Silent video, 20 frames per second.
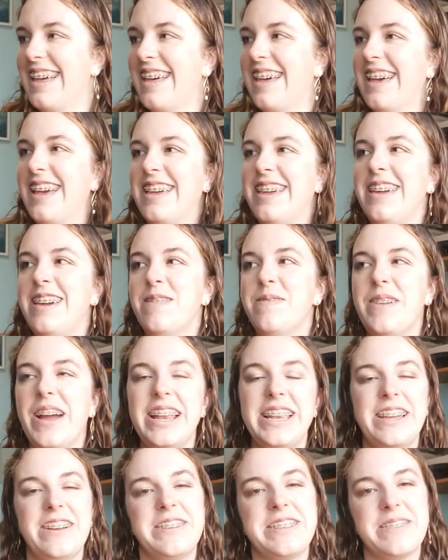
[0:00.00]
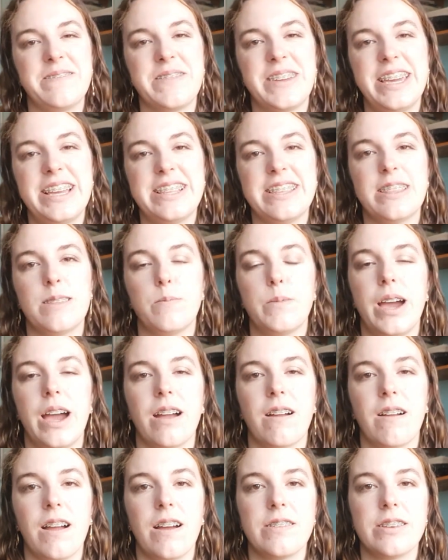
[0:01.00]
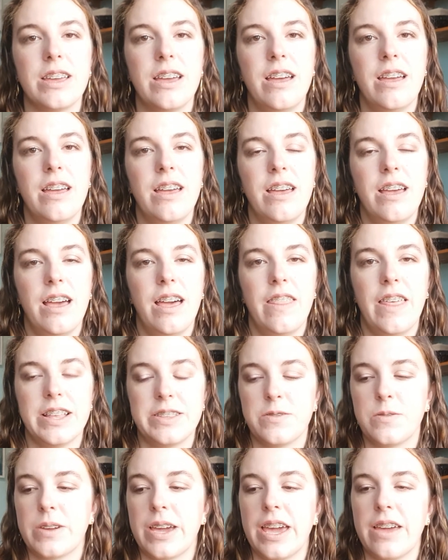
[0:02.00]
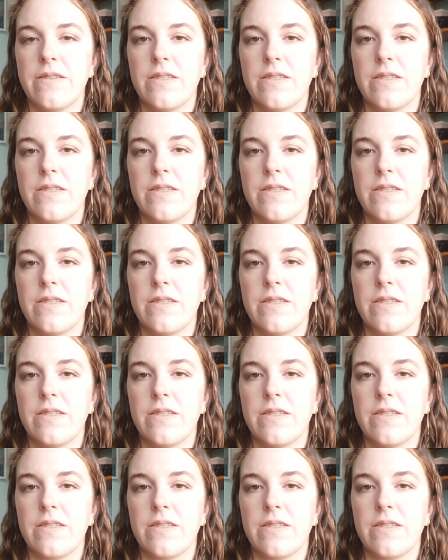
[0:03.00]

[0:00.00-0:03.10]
you might hear some kids in the background. That's okay.